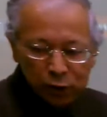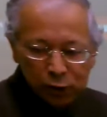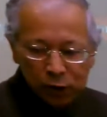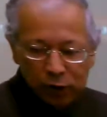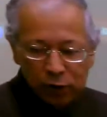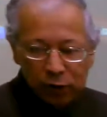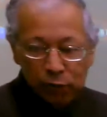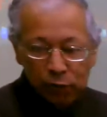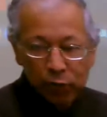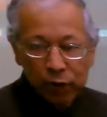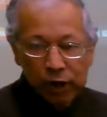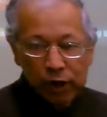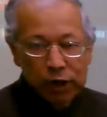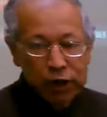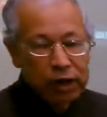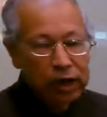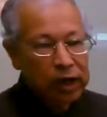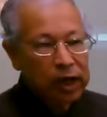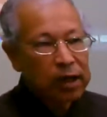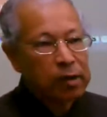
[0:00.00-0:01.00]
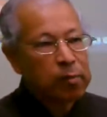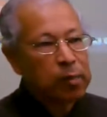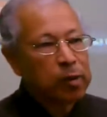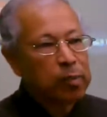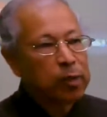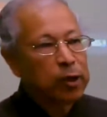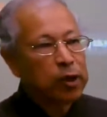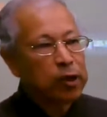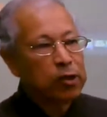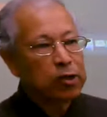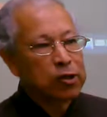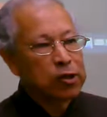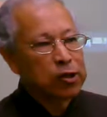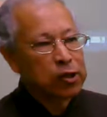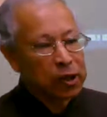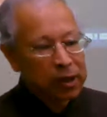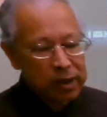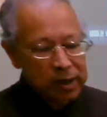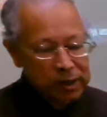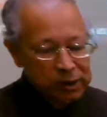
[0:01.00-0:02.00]
of Preaching and Biblical
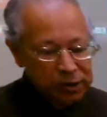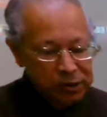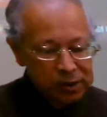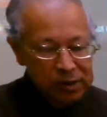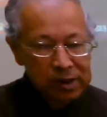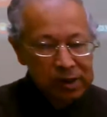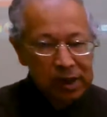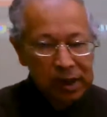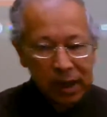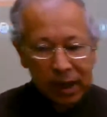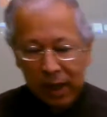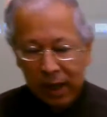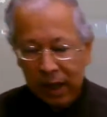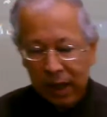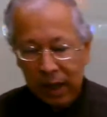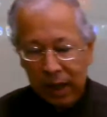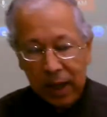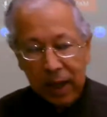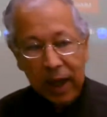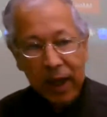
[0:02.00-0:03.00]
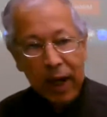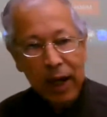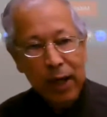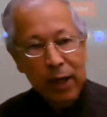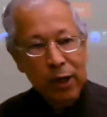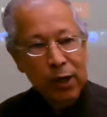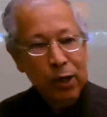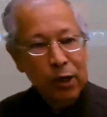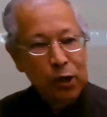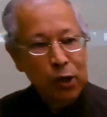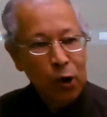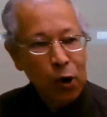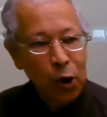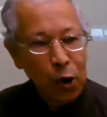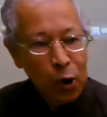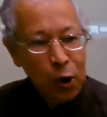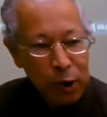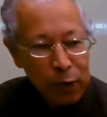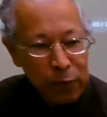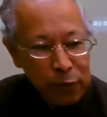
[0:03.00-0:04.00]
Studies, and to all
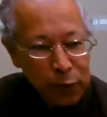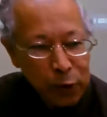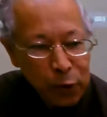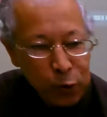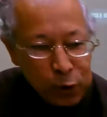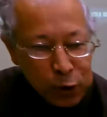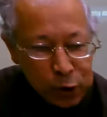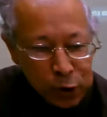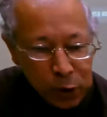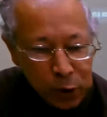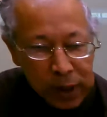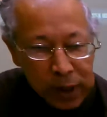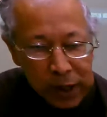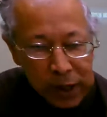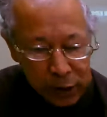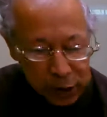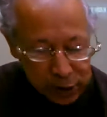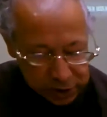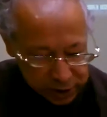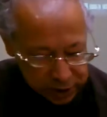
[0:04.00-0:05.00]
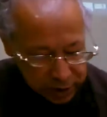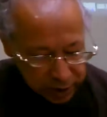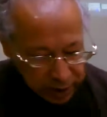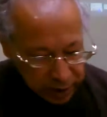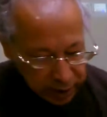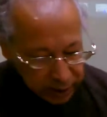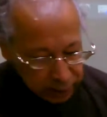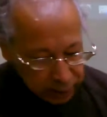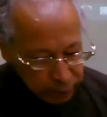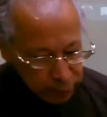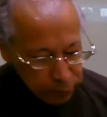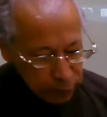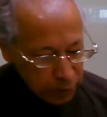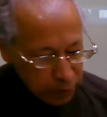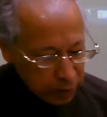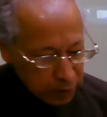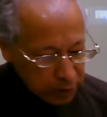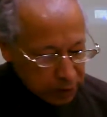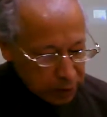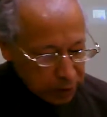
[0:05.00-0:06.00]
of you joining us live
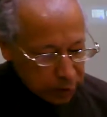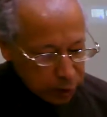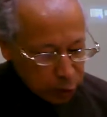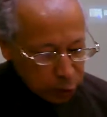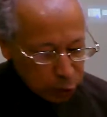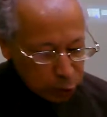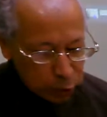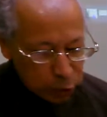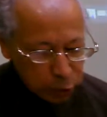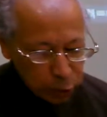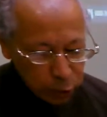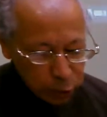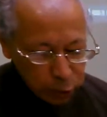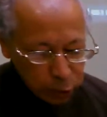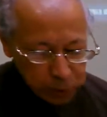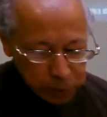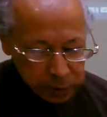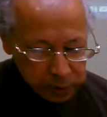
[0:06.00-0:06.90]
on YouTube,